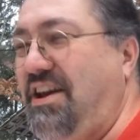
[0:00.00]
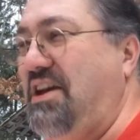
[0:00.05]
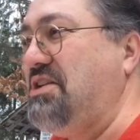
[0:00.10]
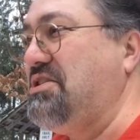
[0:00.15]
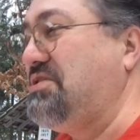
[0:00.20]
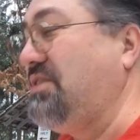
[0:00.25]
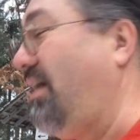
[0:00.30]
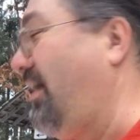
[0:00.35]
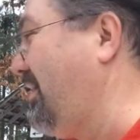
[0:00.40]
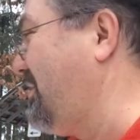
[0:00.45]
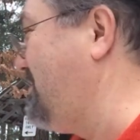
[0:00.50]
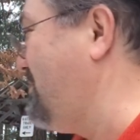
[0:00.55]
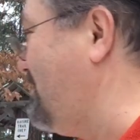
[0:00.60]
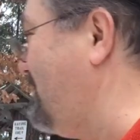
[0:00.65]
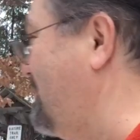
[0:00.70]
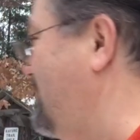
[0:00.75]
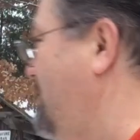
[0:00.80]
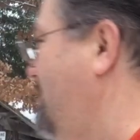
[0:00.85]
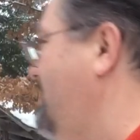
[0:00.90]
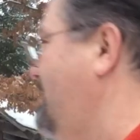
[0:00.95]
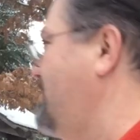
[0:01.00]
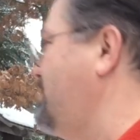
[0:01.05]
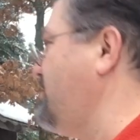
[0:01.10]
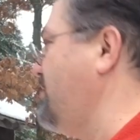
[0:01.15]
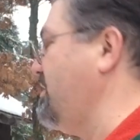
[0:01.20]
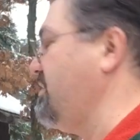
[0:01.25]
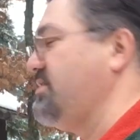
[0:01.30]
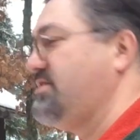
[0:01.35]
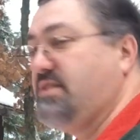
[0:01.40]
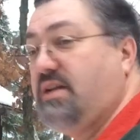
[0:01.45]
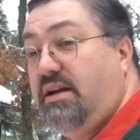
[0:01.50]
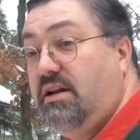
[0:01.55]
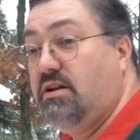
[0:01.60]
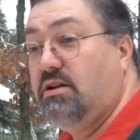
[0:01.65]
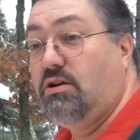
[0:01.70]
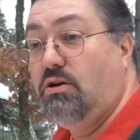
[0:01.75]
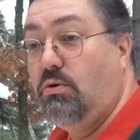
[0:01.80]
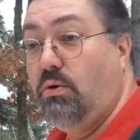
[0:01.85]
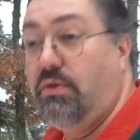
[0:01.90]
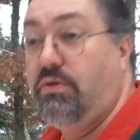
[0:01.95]
and talk to. So I decided
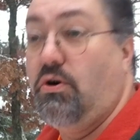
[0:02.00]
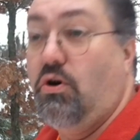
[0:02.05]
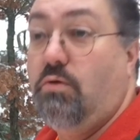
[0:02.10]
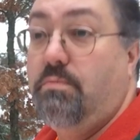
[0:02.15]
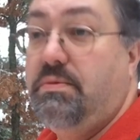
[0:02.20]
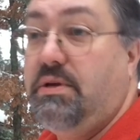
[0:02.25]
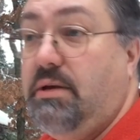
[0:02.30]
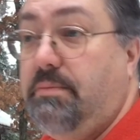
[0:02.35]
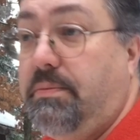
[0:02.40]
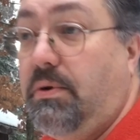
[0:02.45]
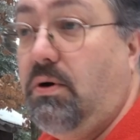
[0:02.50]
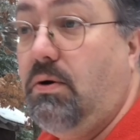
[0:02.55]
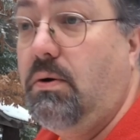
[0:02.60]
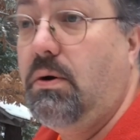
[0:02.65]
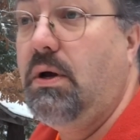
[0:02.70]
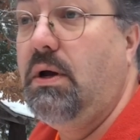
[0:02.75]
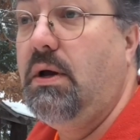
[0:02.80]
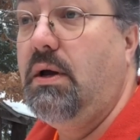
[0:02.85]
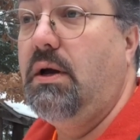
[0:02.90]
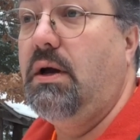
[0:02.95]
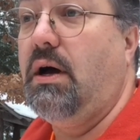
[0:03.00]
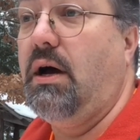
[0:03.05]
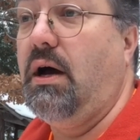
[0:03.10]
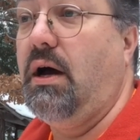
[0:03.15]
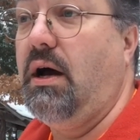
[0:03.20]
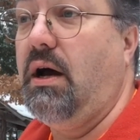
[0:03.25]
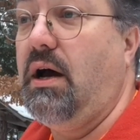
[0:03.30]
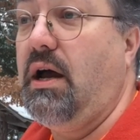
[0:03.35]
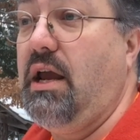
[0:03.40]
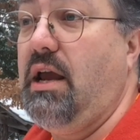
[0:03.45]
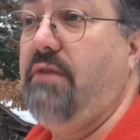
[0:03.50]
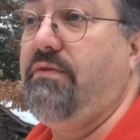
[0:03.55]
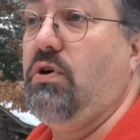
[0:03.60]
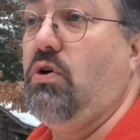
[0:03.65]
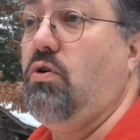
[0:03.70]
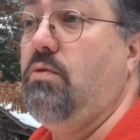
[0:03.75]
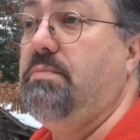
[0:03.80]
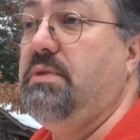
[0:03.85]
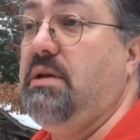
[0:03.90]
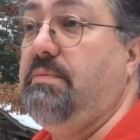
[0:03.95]
to go with Home Depot. I have a
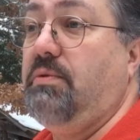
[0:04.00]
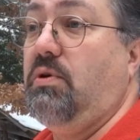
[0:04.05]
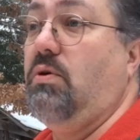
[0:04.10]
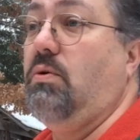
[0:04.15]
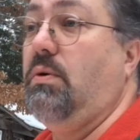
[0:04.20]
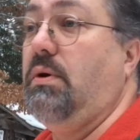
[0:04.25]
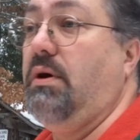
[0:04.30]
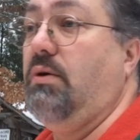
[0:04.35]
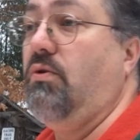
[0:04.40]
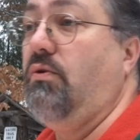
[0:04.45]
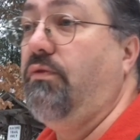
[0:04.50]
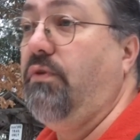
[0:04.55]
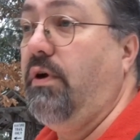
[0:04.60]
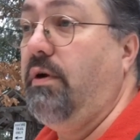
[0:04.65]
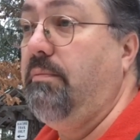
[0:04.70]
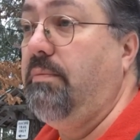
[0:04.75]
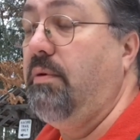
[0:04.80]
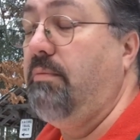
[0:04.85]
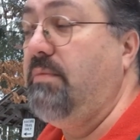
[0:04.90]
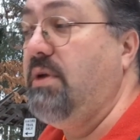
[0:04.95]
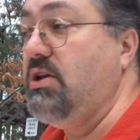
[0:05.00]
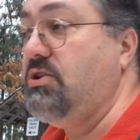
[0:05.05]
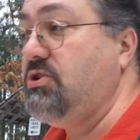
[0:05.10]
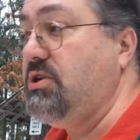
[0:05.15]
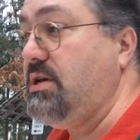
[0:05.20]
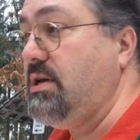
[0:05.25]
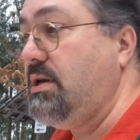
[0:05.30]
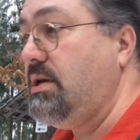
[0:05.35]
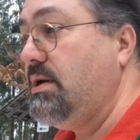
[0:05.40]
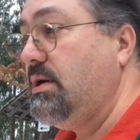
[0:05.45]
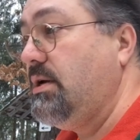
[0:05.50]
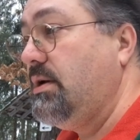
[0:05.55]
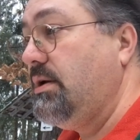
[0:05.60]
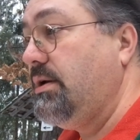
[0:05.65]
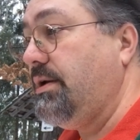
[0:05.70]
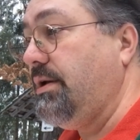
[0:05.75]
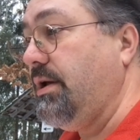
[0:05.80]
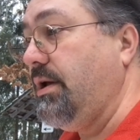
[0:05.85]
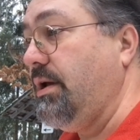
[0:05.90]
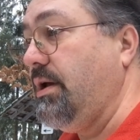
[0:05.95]
Home Depot over in Bemidji,
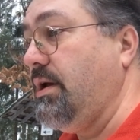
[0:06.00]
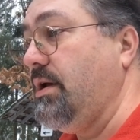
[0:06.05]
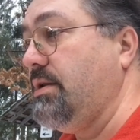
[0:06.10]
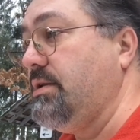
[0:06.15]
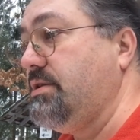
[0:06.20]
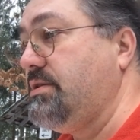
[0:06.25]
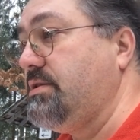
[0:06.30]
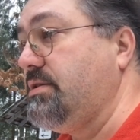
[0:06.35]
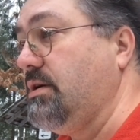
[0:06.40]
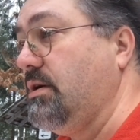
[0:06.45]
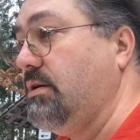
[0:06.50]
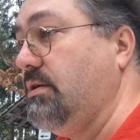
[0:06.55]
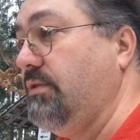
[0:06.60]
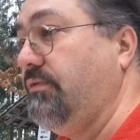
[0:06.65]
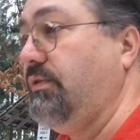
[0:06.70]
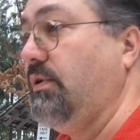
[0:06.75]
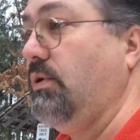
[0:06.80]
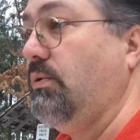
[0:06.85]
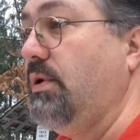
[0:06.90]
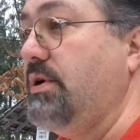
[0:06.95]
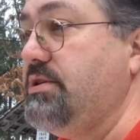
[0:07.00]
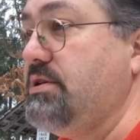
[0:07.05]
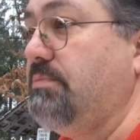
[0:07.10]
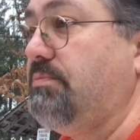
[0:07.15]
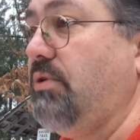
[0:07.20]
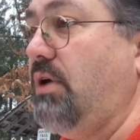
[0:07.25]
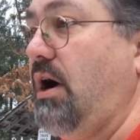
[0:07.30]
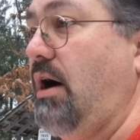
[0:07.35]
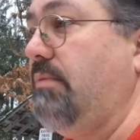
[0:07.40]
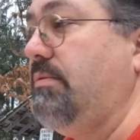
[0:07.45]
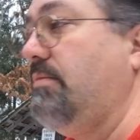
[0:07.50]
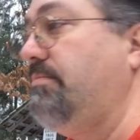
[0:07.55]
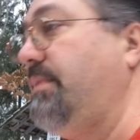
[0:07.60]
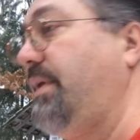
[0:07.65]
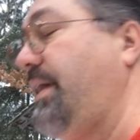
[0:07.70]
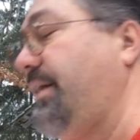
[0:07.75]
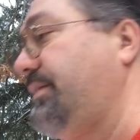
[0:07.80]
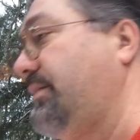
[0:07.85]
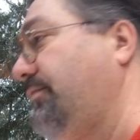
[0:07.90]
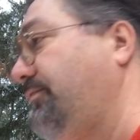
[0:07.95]
and so if there was a
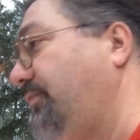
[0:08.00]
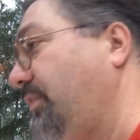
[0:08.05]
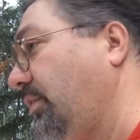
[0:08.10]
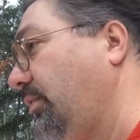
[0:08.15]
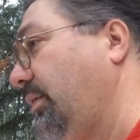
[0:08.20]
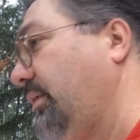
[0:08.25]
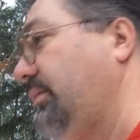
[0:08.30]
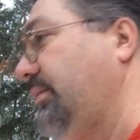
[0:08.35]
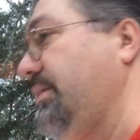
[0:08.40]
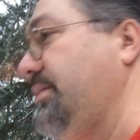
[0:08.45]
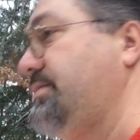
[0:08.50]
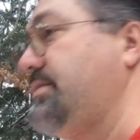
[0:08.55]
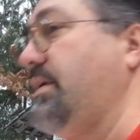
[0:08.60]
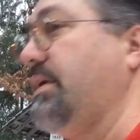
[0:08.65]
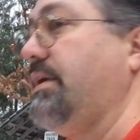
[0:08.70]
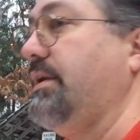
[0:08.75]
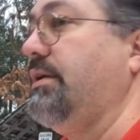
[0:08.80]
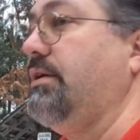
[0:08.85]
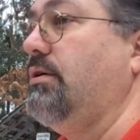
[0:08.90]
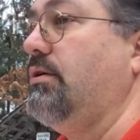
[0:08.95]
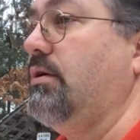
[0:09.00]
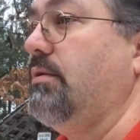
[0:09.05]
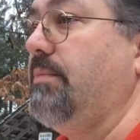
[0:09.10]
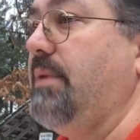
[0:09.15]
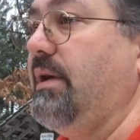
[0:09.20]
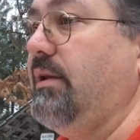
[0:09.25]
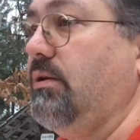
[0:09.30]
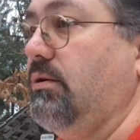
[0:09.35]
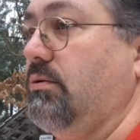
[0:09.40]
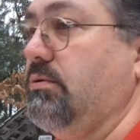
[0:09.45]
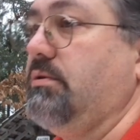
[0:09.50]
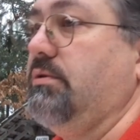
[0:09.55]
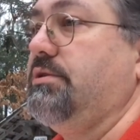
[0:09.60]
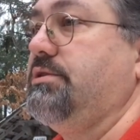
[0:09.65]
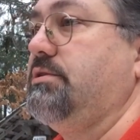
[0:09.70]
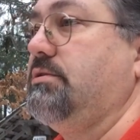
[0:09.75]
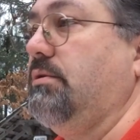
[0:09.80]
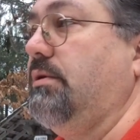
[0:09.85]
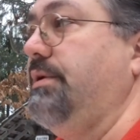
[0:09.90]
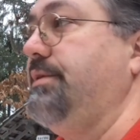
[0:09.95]
problem, at the very least, I can go to my
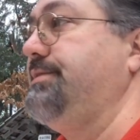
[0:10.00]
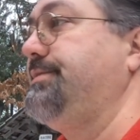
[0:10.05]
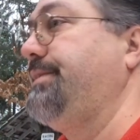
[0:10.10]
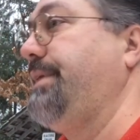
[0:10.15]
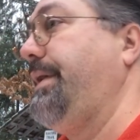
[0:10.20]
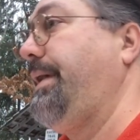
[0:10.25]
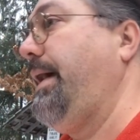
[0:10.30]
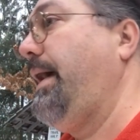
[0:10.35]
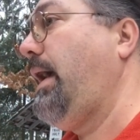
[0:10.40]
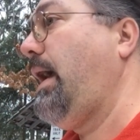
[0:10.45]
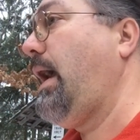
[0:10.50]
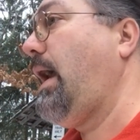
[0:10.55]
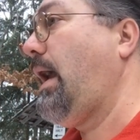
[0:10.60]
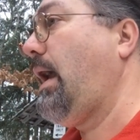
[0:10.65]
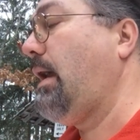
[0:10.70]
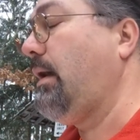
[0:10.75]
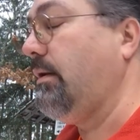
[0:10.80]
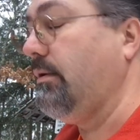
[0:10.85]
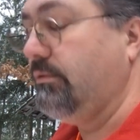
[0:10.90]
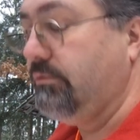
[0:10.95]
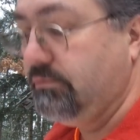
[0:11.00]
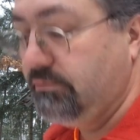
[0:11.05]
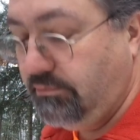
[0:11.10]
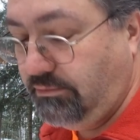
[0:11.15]
local store and say, hey,